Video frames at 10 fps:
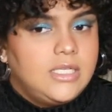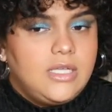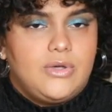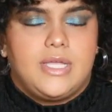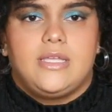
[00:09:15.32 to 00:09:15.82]

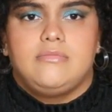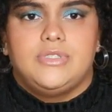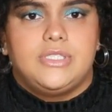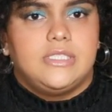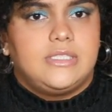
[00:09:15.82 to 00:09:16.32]
Okay, you
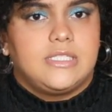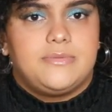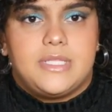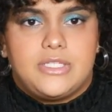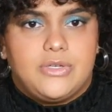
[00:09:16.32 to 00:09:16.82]
can text me
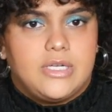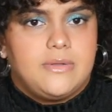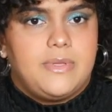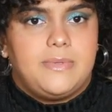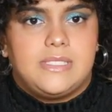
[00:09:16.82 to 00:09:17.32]
that you're gonna
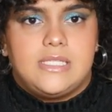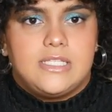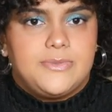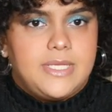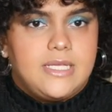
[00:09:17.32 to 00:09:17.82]
be busy
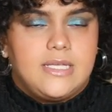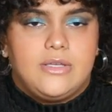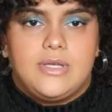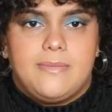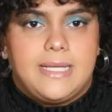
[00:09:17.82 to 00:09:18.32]
this week.
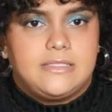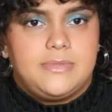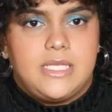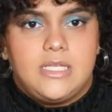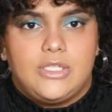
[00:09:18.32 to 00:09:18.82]
You'll get back to
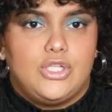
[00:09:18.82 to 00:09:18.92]
me.